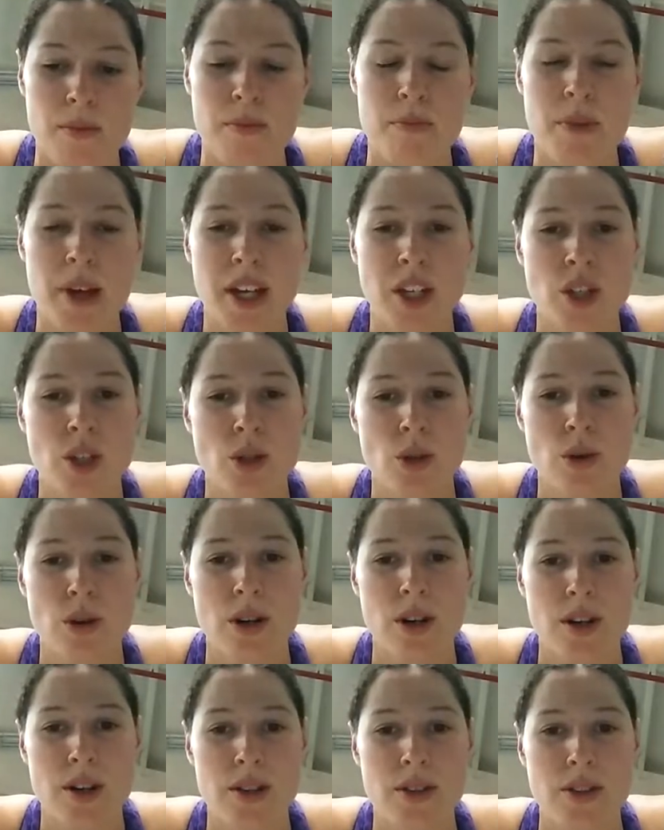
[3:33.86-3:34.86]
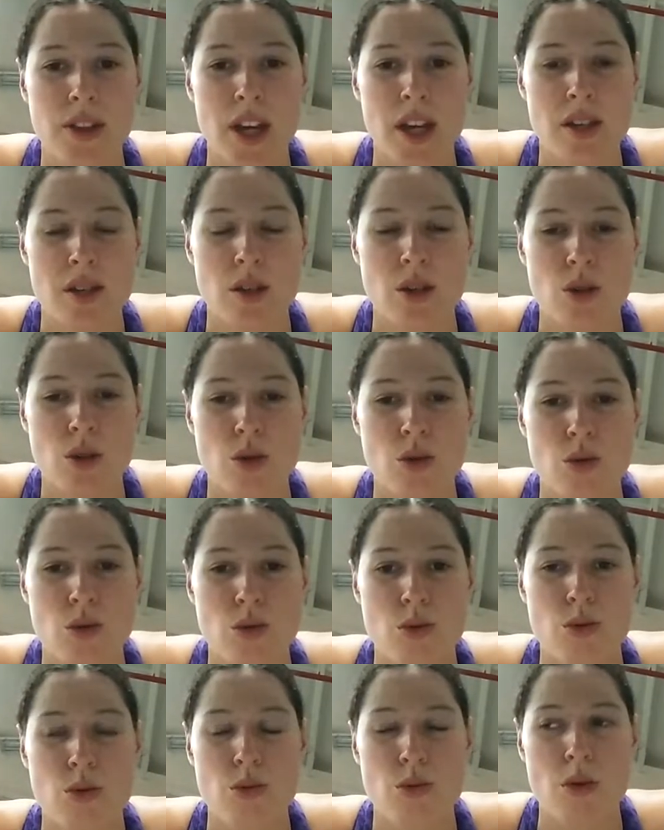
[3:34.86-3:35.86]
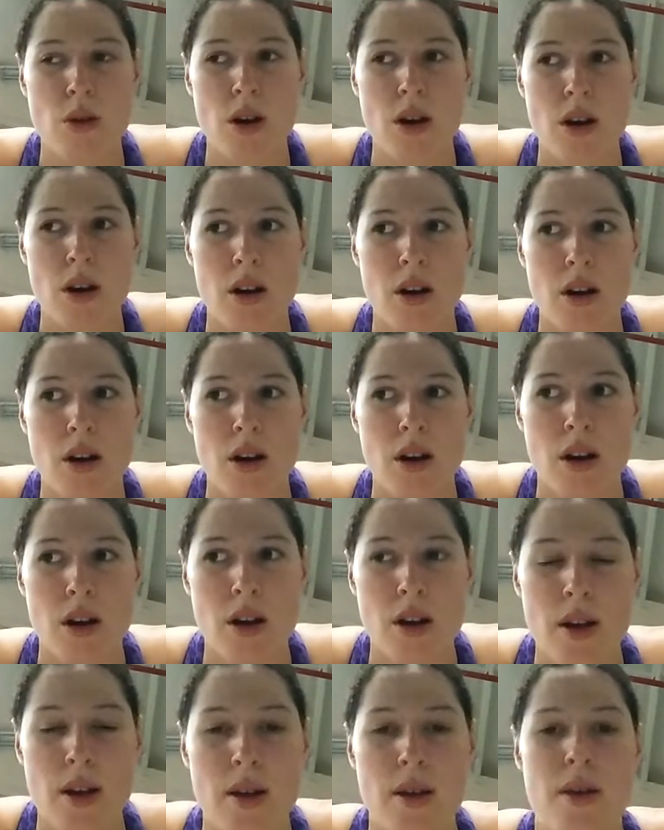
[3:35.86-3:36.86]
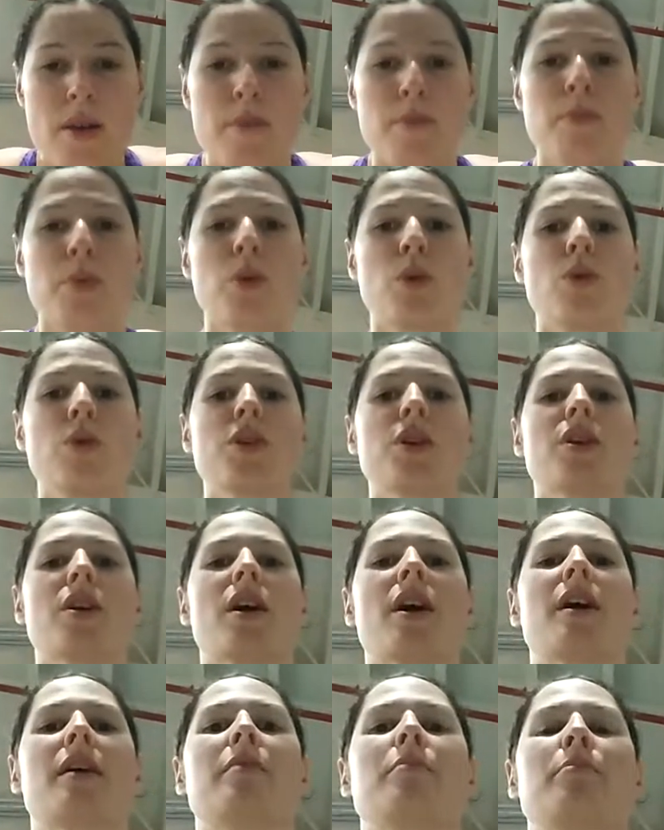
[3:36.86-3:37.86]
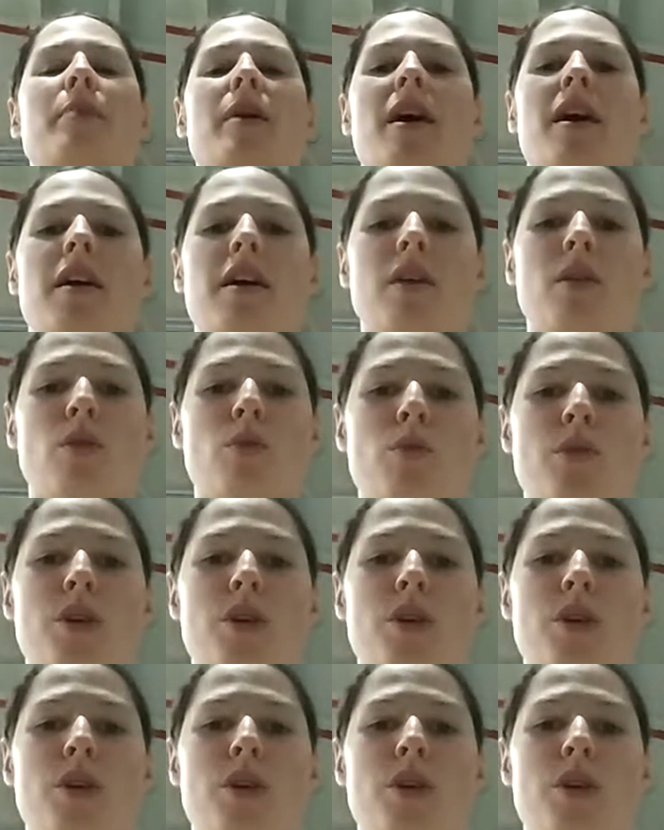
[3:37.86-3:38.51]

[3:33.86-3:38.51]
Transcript: make sure that you pull your head back